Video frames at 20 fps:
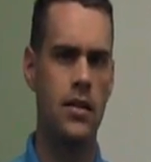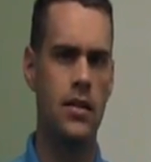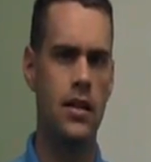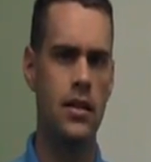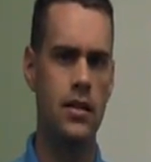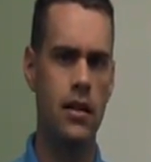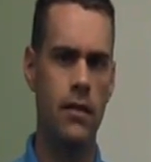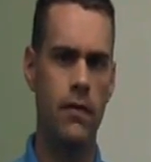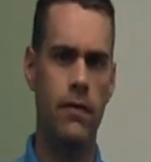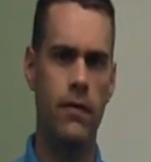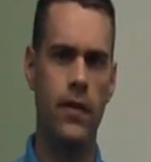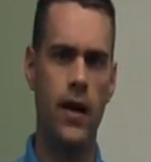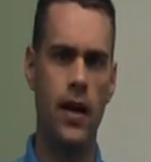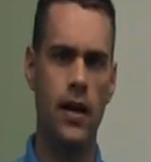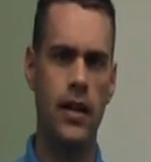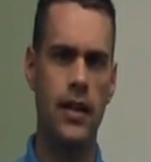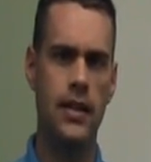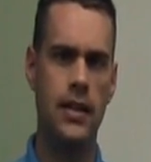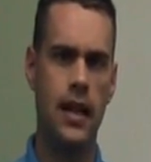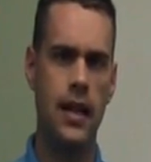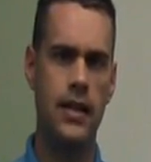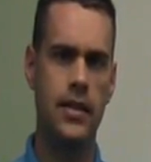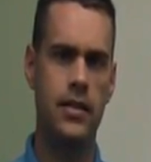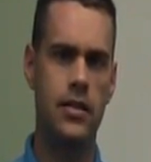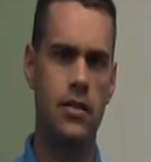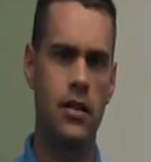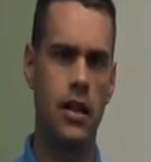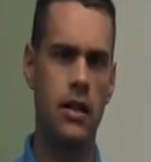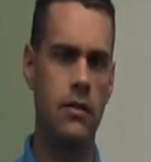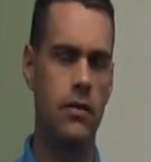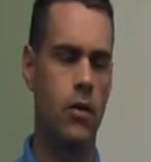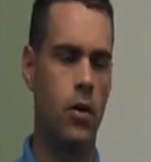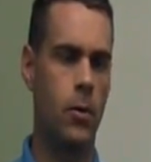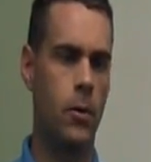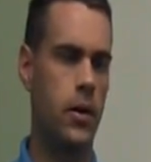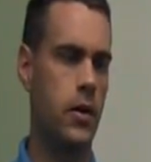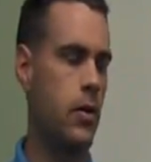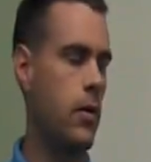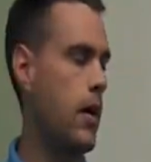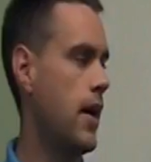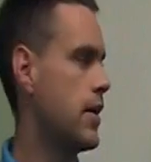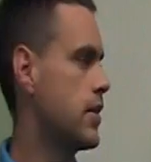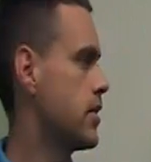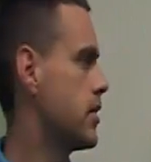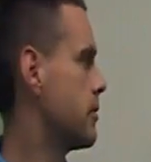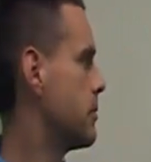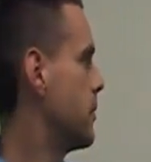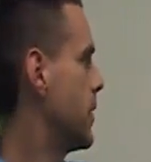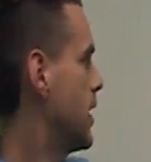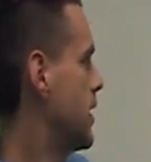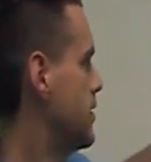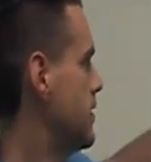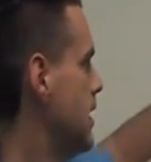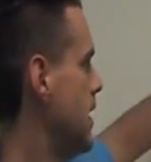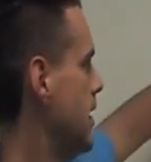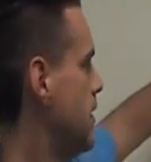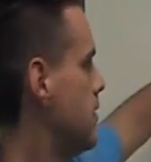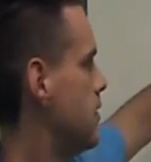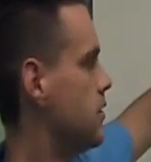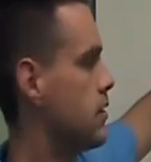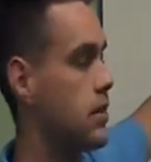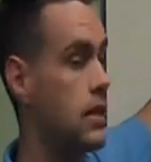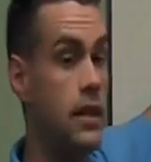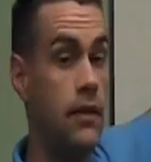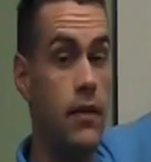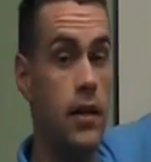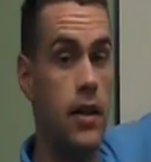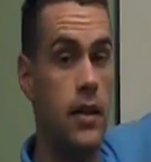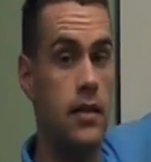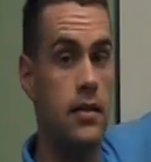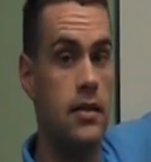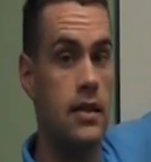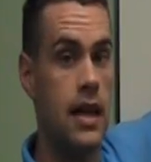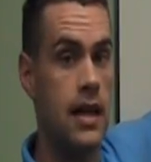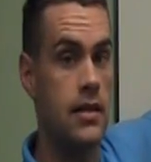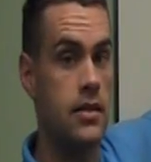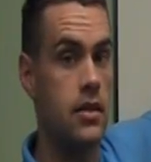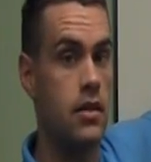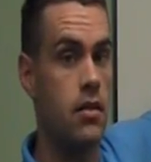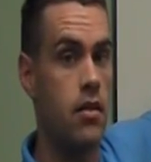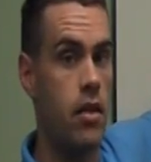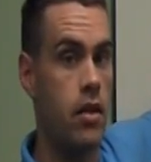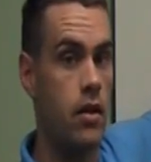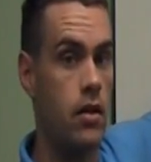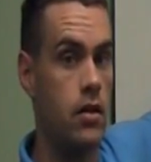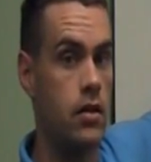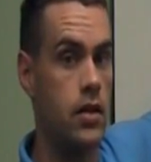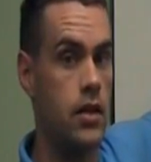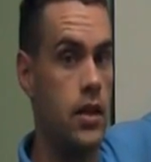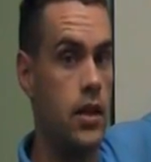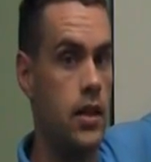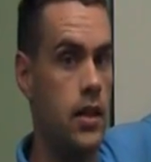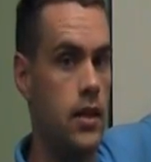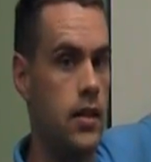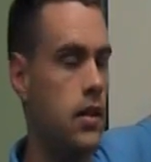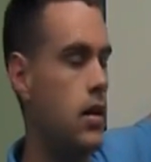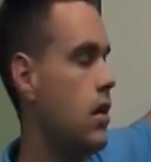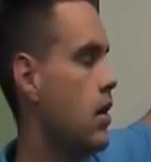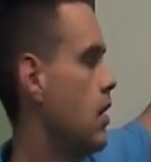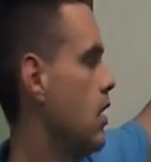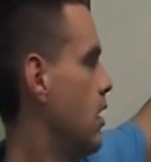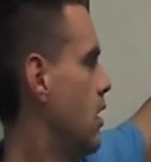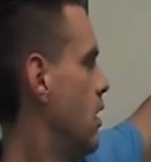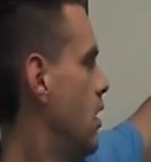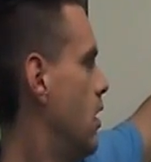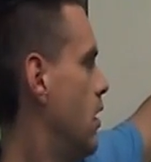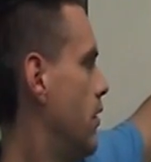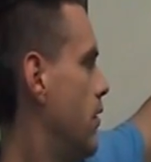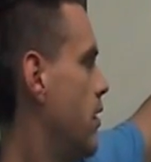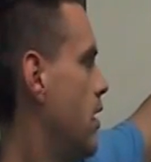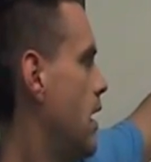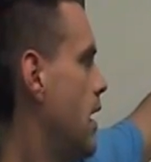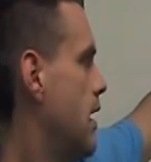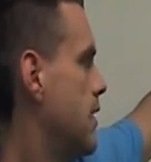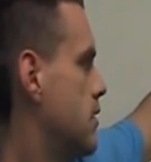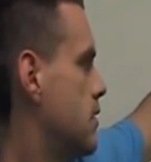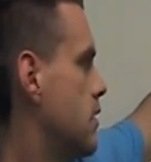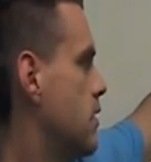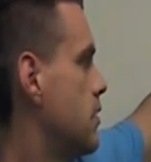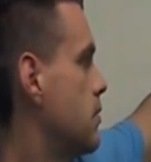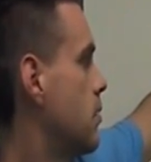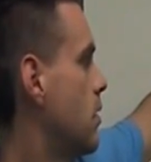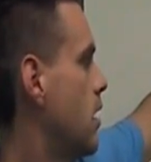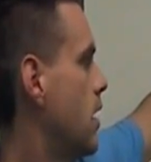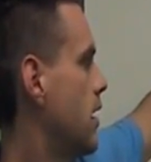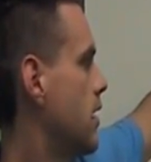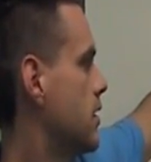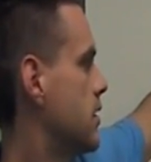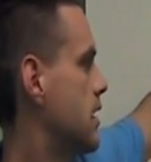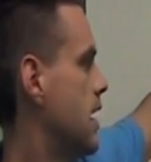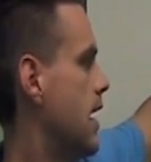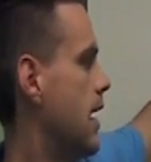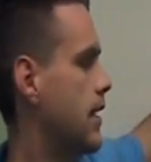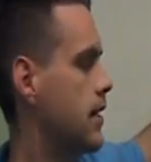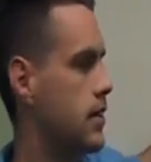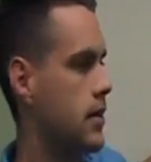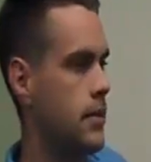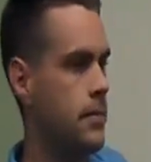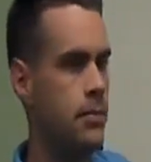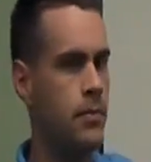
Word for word: It's actually a fairly nice, straightforward question because the answer is given in Section 13 of the Hazardous Products Act.